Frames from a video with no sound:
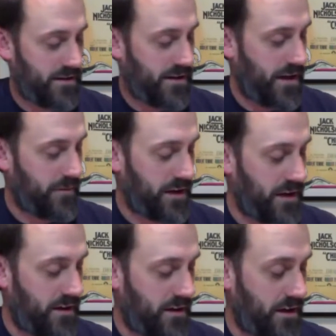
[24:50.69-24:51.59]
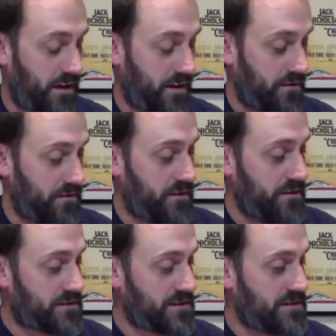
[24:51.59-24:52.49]
I'm going to,
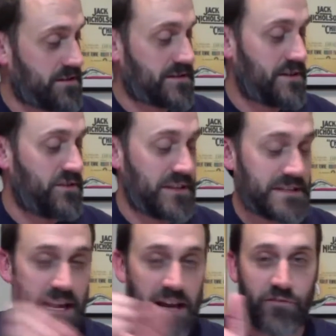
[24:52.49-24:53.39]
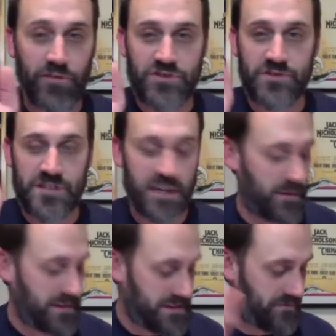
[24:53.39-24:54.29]
this anniversary is going to be
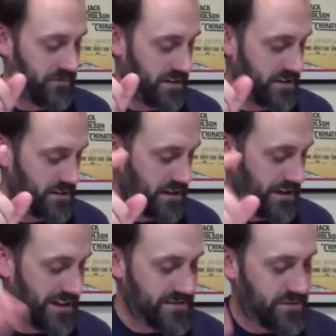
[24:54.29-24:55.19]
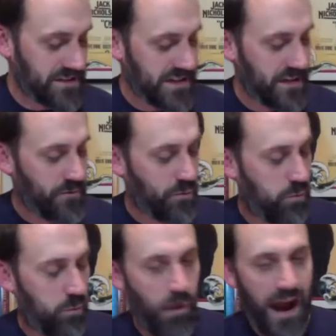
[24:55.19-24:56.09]
different. He doesn't really say
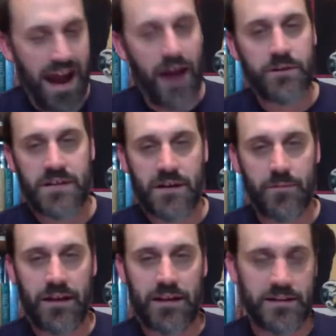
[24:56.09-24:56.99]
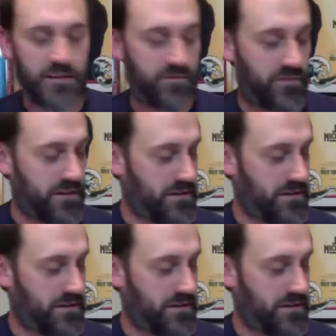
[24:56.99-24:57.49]
how he's going to make it different.